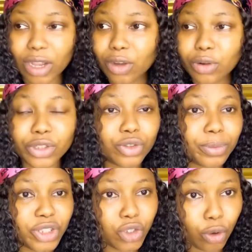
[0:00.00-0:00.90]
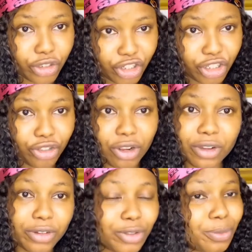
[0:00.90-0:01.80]
you are going to be touching, you are
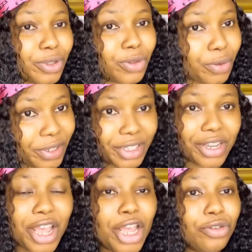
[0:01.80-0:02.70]
going to be doing,